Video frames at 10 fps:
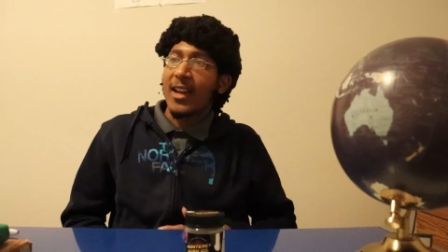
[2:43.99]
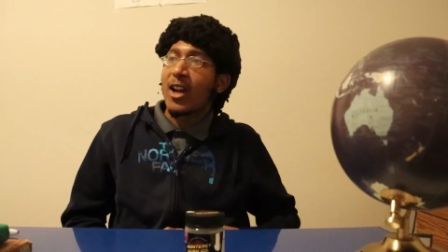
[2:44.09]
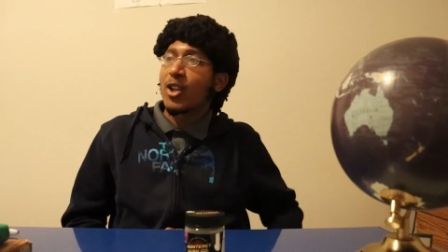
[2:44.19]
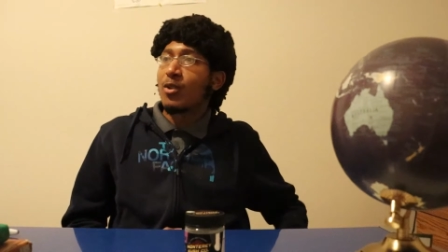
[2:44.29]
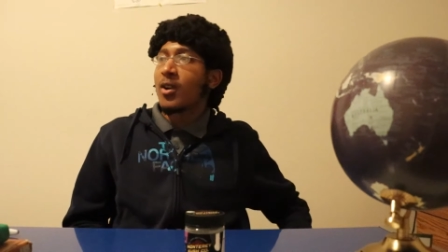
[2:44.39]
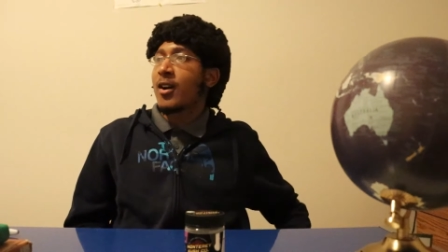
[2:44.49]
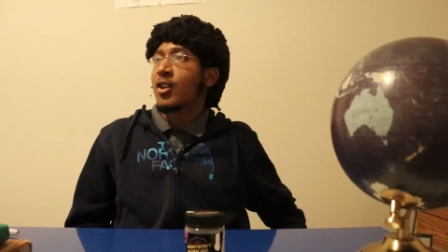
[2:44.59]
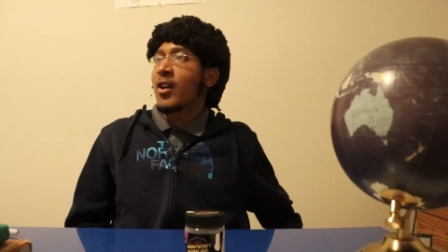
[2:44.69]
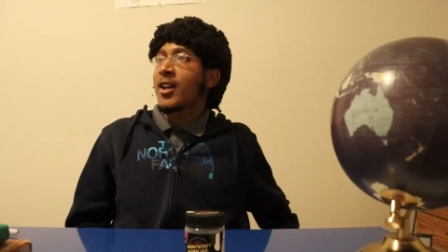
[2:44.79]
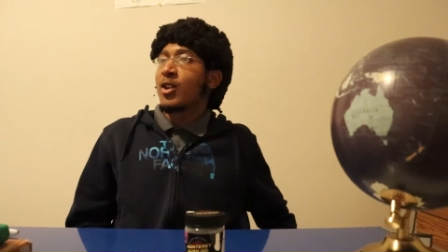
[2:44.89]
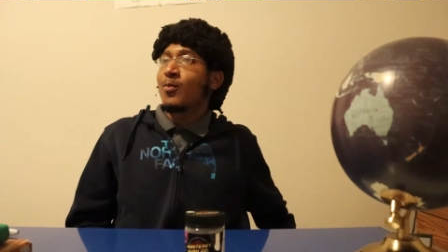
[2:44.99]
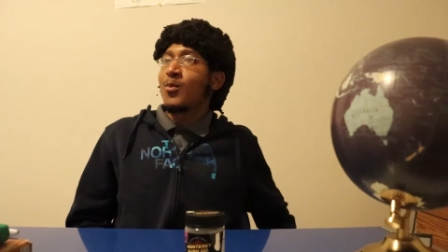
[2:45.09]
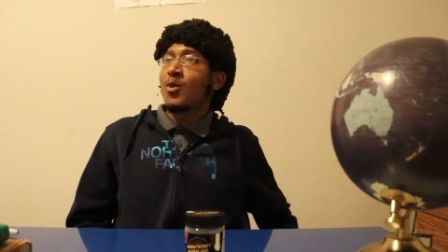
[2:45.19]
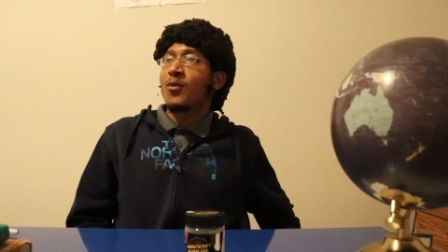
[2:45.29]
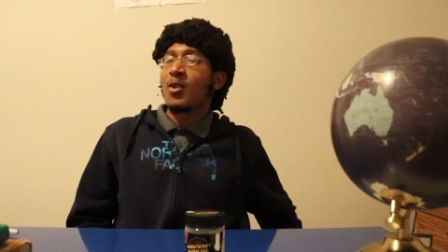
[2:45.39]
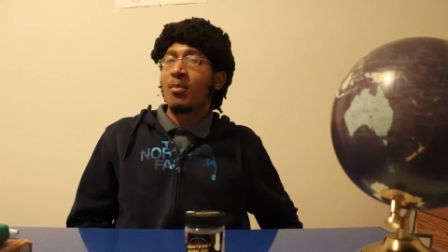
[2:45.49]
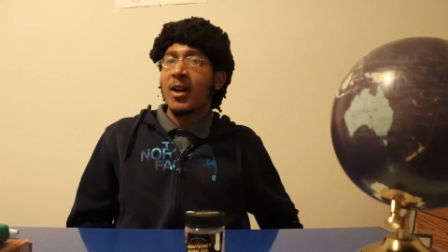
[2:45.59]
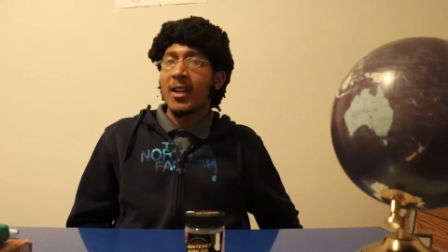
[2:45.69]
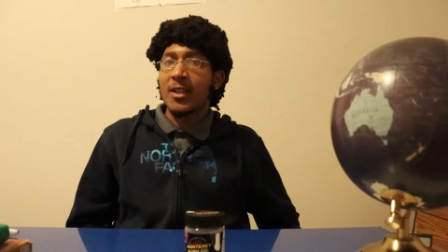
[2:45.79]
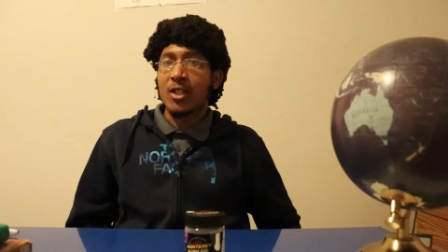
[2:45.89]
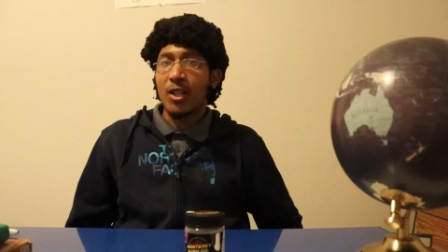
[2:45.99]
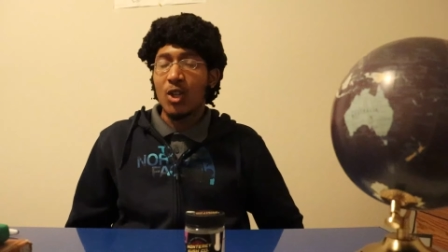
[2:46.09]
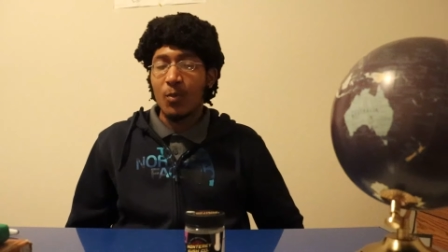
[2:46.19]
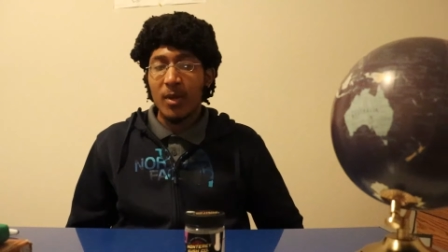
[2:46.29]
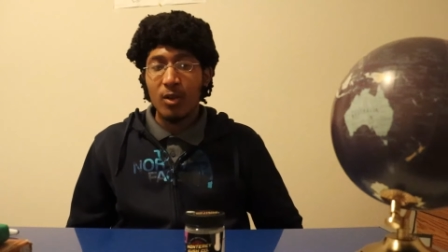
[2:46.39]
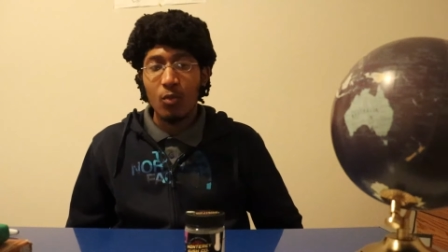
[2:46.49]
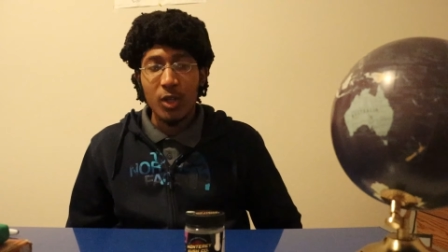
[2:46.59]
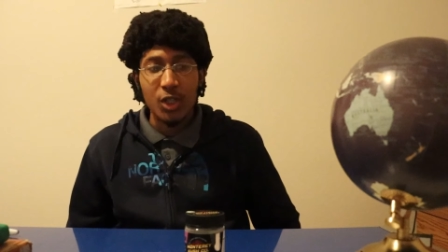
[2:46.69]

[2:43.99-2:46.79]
Like, how do you not know how to move your body as a human?